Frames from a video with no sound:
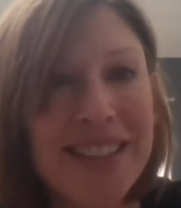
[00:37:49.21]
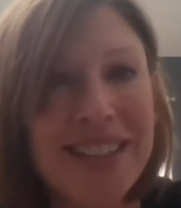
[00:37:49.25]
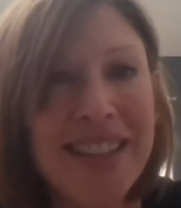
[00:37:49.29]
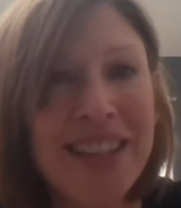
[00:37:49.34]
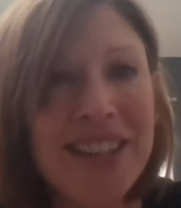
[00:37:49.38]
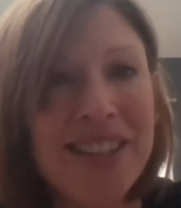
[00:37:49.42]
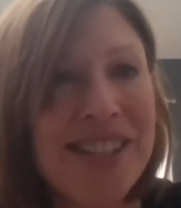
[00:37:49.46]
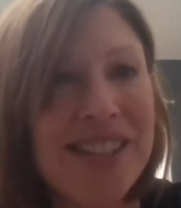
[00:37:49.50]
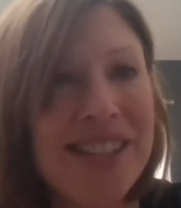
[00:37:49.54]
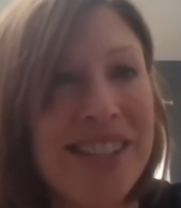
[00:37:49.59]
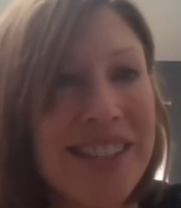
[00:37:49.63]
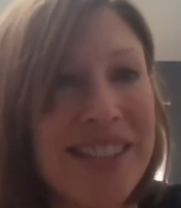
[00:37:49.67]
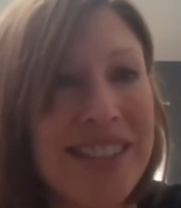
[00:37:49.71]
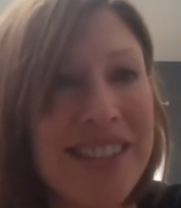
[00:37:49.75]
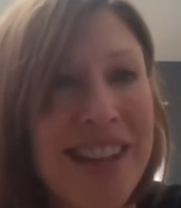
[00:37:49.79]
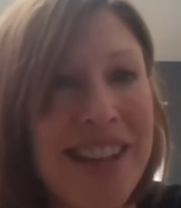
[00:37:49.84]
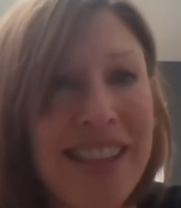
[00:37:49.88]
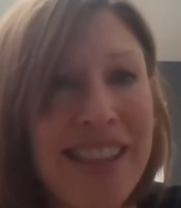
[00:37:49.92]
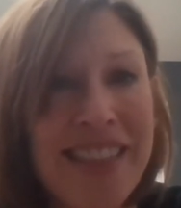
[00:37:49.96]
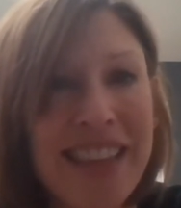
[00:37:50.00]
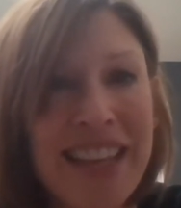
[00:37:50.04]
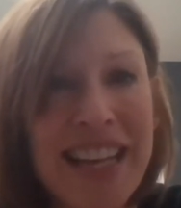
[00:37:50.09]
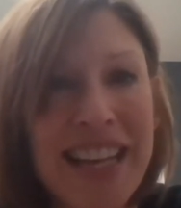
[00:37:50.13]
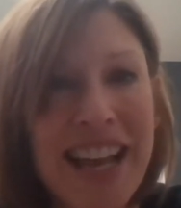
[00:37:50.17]
There's
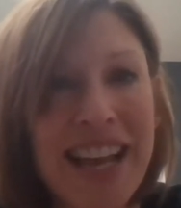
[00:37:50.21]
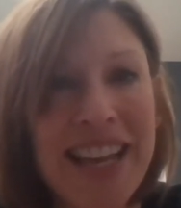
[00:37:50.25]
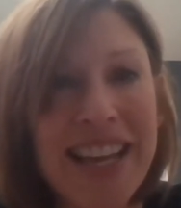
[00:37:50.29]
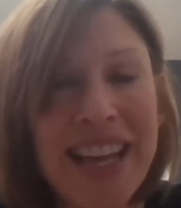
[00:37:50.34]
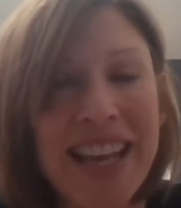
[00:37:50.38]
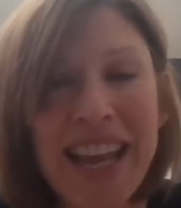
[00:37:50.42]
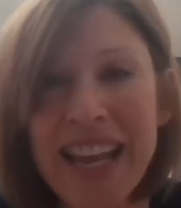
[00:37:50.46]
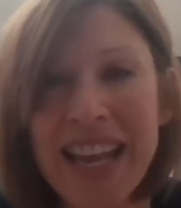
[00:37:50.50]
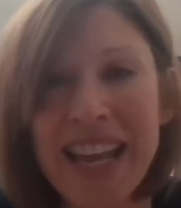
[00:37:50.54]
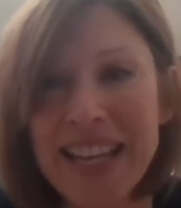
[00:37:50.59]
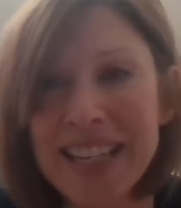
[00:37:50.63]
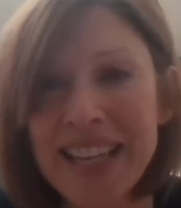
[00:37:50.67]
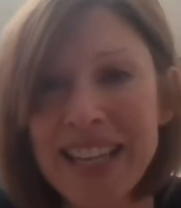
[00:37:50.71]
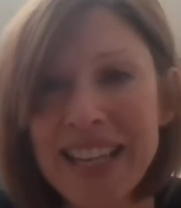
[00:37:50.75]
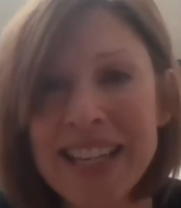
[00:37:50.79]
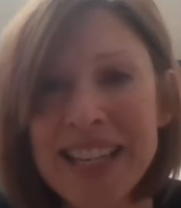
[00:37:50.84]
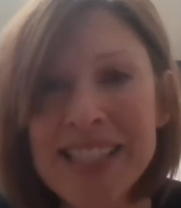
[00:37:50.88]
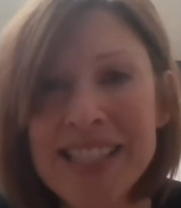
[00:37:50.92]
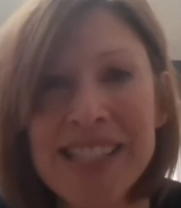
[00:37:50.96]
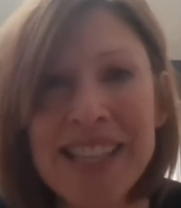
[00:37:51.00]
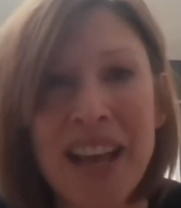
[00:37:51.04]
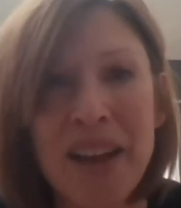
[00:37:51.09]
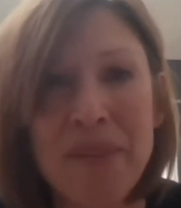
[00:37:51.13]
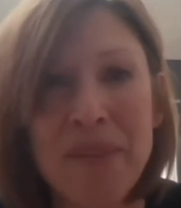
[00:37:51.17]
nothing I hate
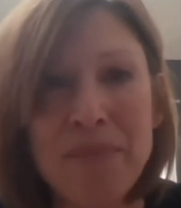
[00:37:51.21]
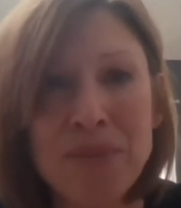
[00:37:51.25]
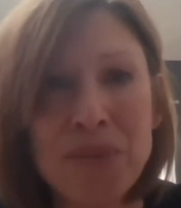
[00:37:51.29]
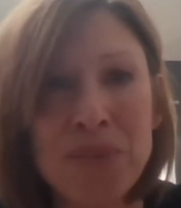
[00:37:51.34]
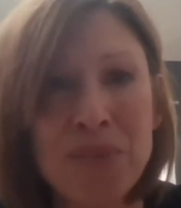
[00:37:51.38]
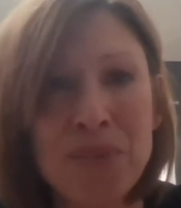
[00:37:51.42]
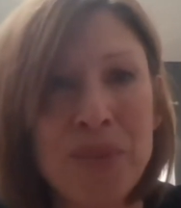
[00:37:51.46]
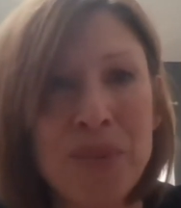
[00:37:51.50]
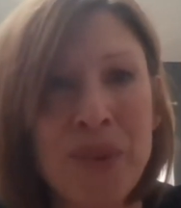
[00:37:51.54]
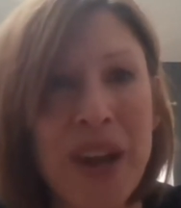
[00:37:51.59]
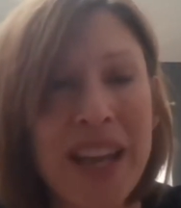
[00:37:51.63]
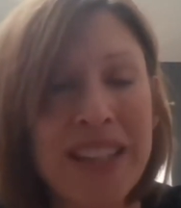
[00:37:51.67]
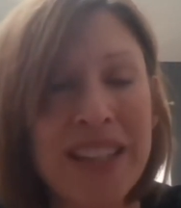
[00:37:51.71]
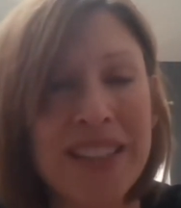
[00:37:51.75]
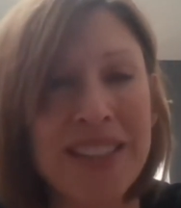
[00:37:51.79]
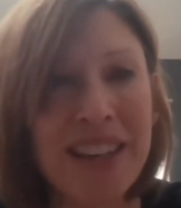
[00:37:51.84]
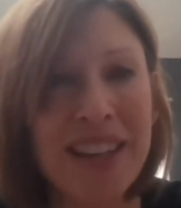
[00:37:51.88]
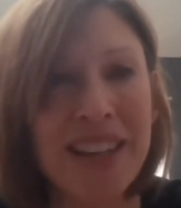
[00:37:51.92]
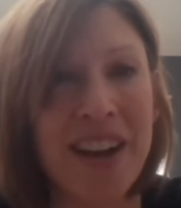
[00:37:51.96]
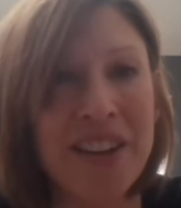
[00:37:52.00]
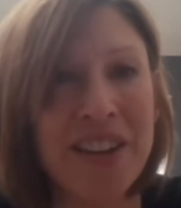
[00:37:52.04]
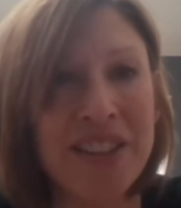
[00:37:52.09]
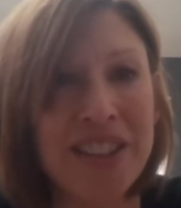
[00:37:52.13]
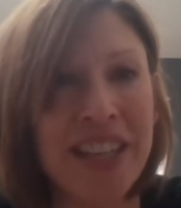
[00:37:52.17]
except when
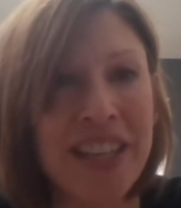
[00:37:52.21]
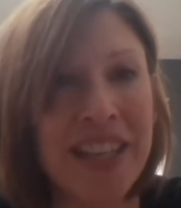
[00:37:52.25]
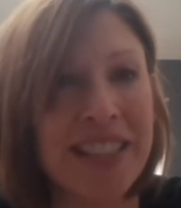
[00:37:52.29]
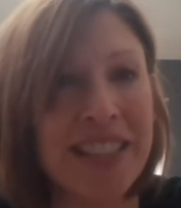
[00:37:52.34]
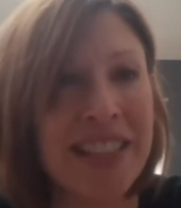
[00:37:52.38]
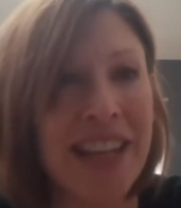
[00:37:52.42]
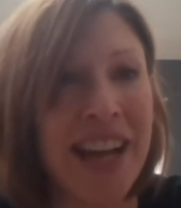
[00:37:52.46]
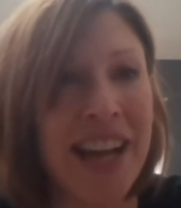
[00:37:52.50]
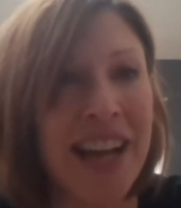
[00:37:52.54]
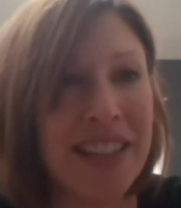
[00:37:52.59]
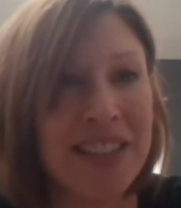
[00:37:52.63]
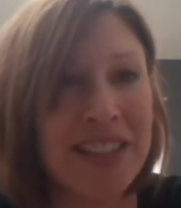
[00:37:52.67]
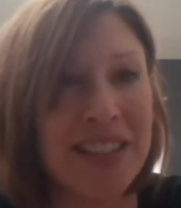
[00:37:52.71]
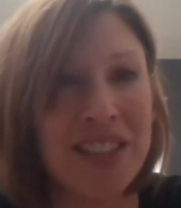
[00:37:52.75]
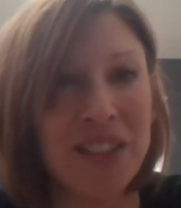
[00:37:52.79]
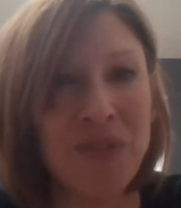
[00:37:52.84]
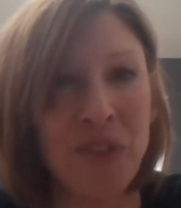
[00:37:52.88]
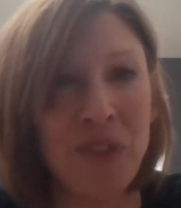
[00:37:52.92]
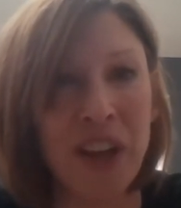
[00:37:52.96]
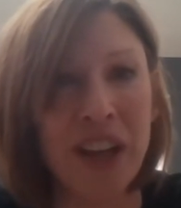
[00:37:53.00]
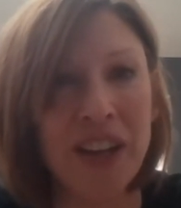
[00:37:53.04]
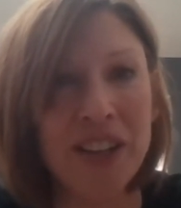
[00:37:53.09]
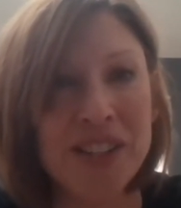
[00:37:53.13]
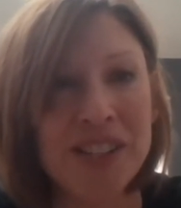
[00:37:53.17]
our technology
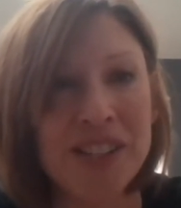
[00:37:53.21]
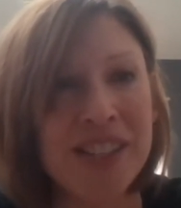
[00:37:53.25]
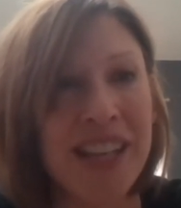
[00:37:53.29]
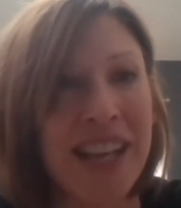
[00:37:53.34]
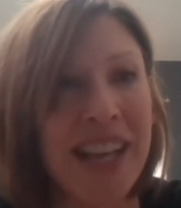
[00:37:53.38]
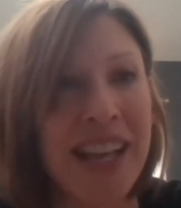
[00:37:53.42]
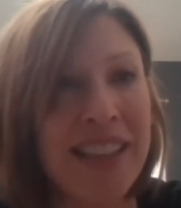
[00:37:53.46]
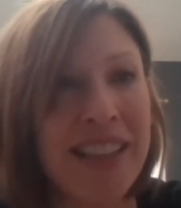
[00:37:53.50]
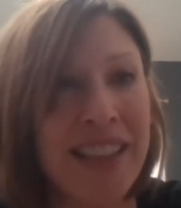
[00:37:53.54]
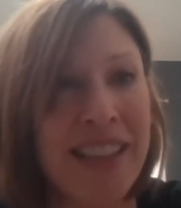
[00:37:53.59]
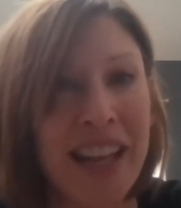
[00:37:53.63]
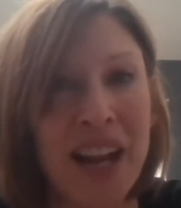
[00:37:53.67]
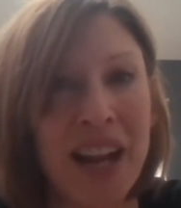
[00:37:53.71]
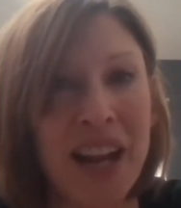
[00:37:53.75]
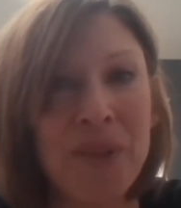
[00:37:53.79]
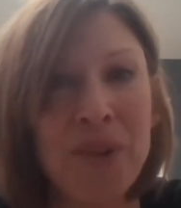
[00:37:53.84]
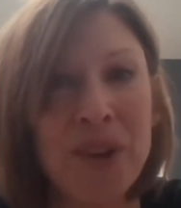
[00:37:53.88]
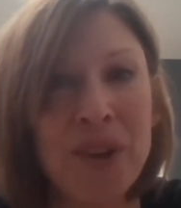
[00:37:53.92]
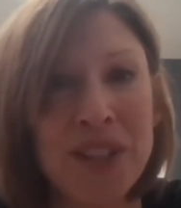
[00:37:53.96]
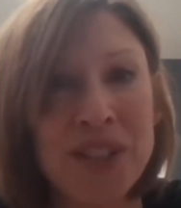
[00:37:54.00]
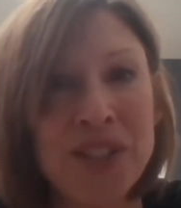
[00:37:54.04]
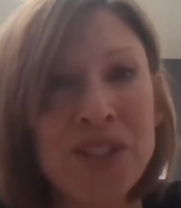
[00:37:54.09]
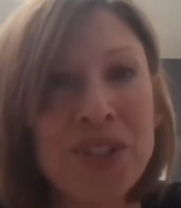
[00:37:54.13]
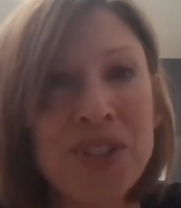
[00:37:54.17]
fails, and then I
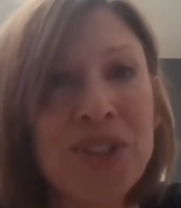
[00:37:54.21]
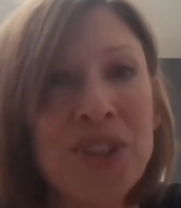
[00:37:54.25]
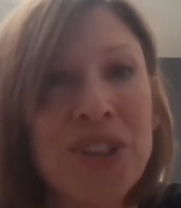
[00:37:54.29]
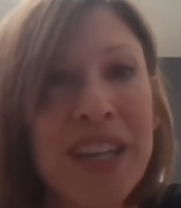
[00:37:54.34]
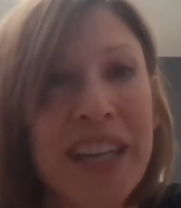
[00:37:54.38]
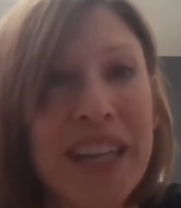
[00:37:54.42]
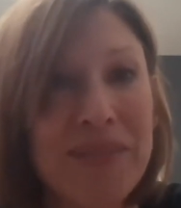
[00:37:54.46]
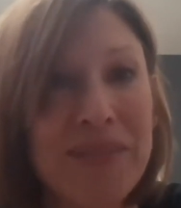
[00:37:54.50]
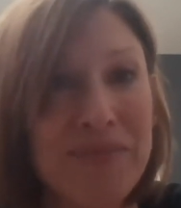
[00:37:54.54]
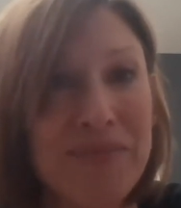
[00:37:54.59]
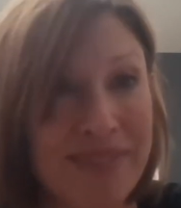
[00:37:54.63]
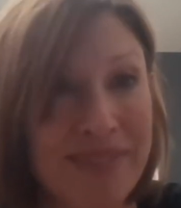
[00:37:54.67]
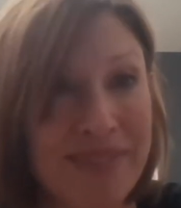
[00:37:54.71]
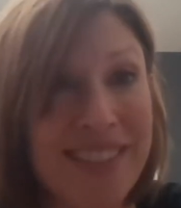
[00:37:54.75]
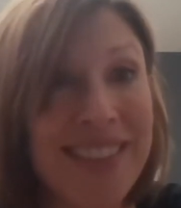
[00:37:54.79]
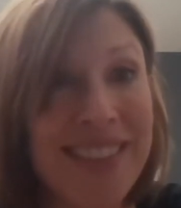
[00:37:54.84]
want to scream,